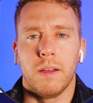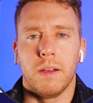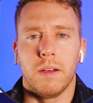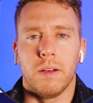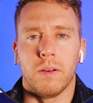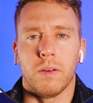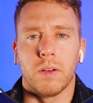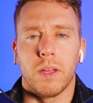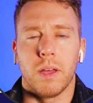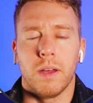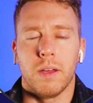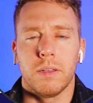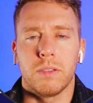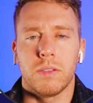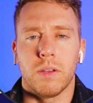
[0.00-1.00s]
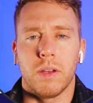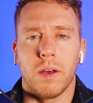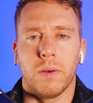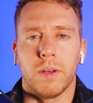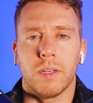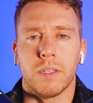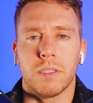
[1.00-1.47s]
Okay, so now
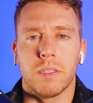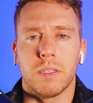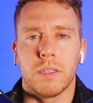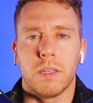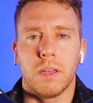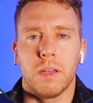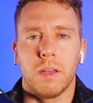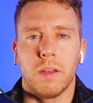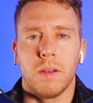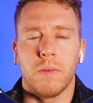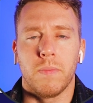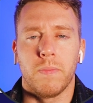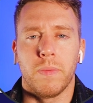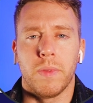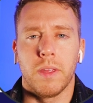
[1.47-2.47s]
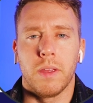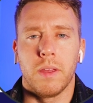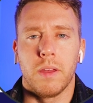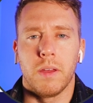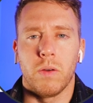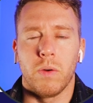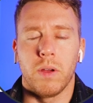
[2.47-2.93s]
we can see
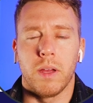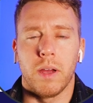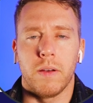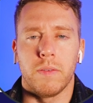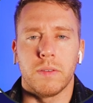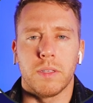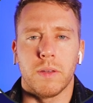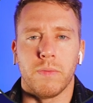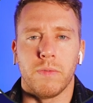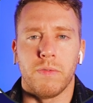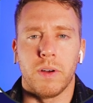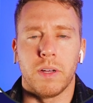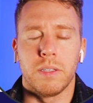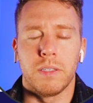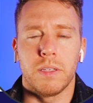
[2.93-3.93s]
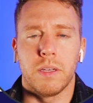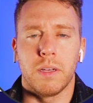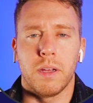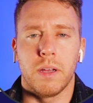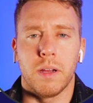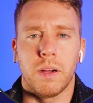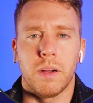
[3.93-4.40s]
we have some funds in
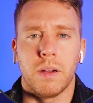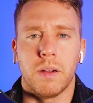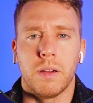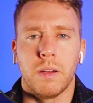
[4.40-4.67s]
here.